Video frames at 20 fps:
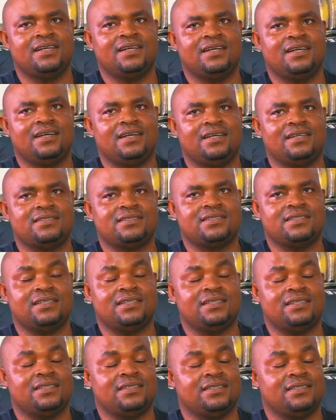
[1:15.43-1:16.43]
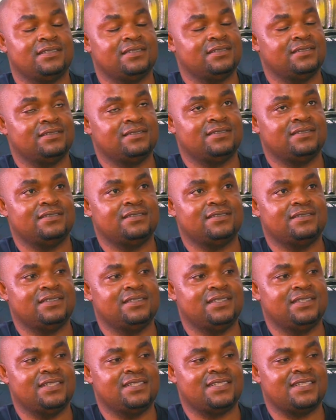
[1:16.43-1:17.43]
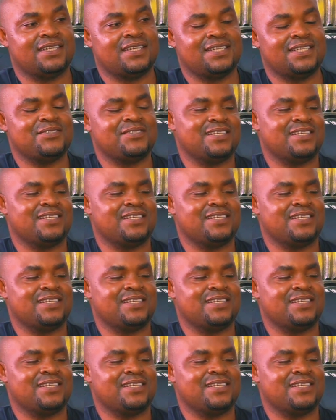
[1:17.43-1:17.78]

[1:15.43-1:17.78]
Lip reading: As the Executive